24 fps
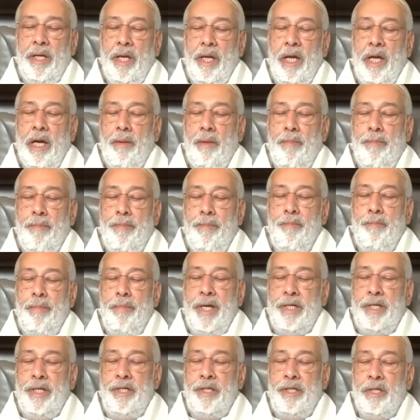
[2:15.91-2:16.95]

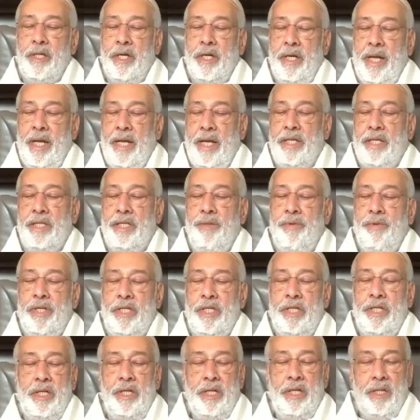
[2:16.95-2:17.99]
gigabit
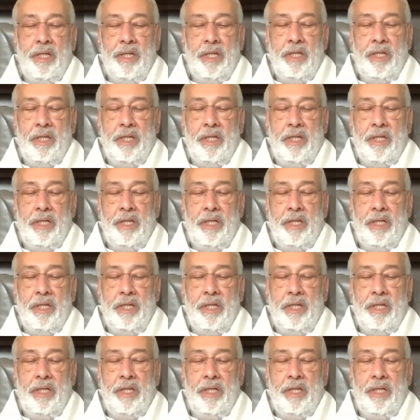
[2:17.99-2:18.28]
connectivity